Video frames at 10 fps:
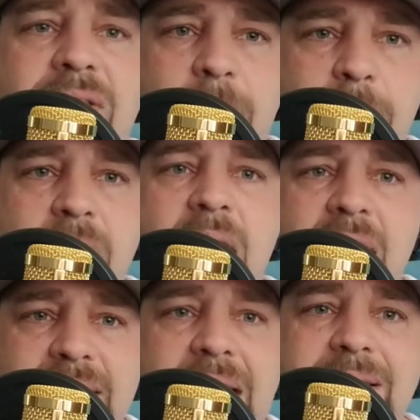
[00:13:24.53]
some
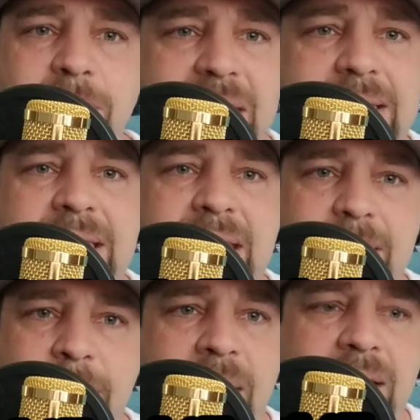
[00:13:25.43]
leaks in
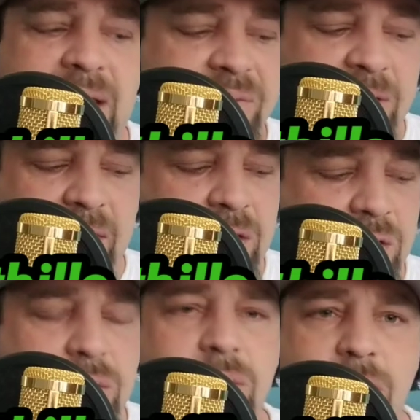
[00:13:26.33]
it, buddy.
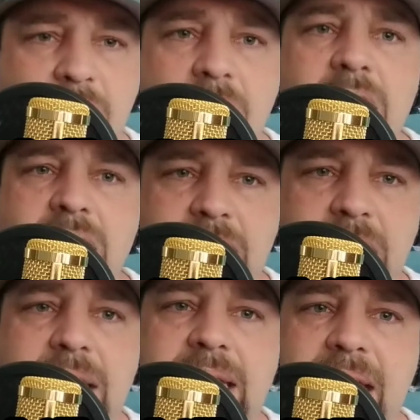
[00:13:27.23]
Definitely,
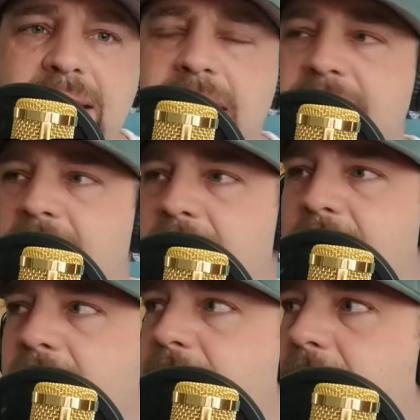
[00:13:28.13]
you need to get to
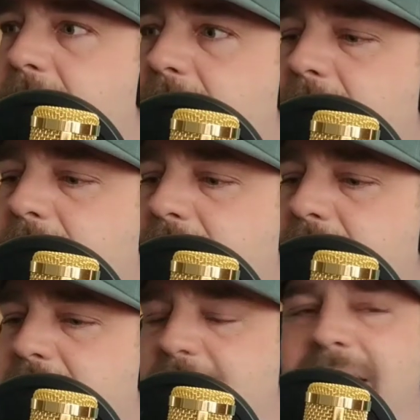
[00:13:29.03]
the
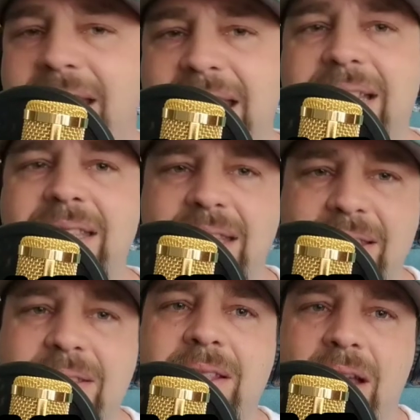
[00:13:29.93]

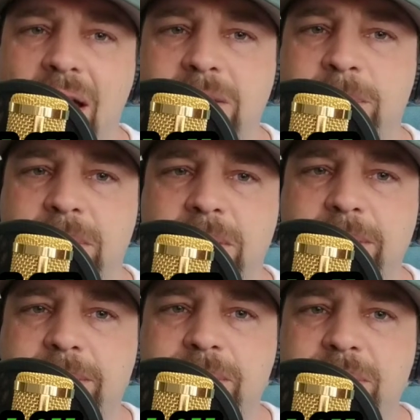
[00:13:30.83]
to the hospital.
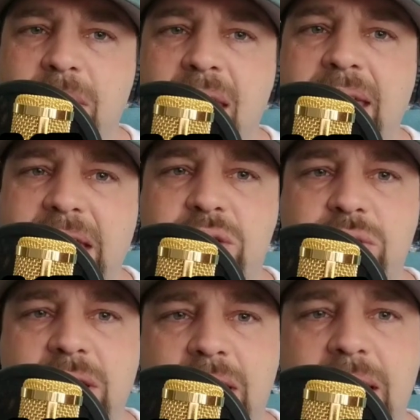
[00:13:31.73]

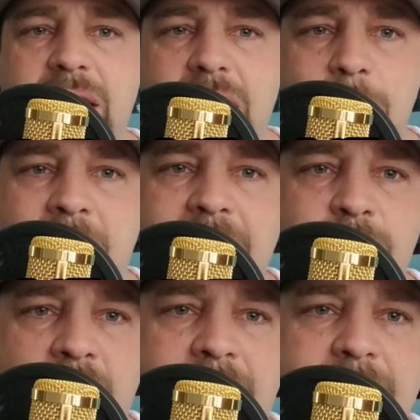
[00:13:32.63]
Get your
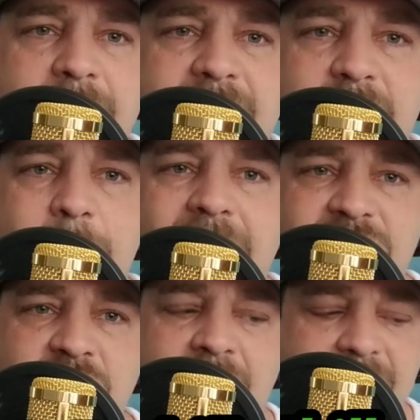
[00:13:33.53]
mind right. Get your
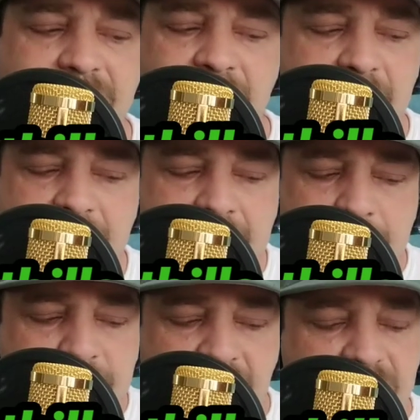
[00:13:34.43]
mind checked,
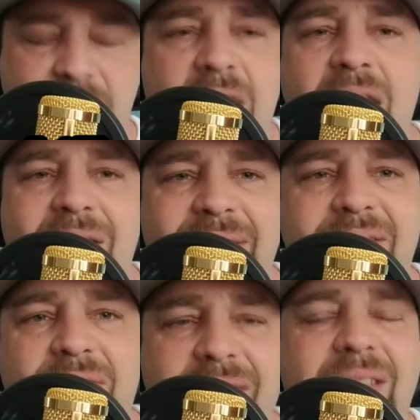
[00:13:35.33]
because
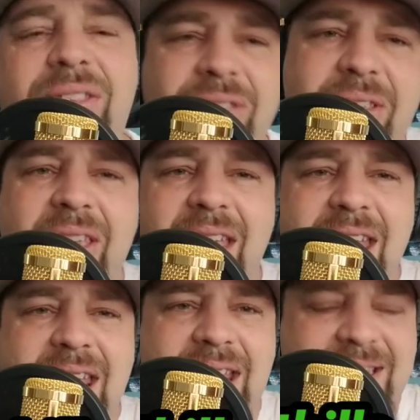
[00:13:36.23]
this list
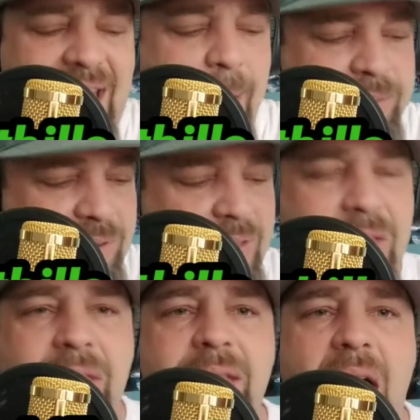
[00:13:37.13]
is
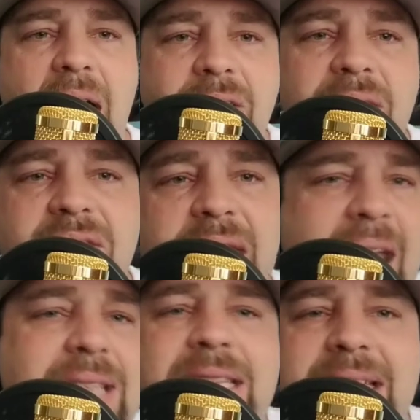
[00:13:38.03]
absolutely. I listed
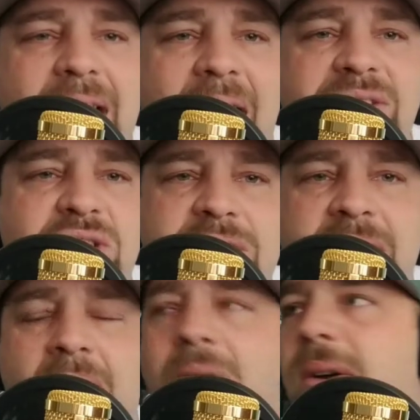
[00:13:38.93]
18 guys just
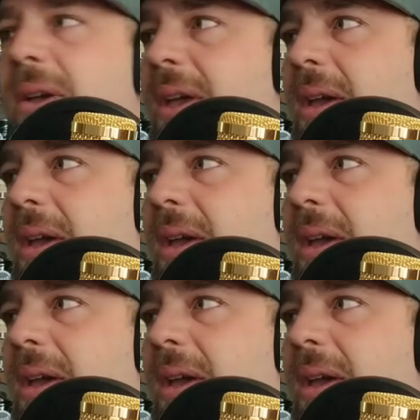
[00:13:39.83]
now,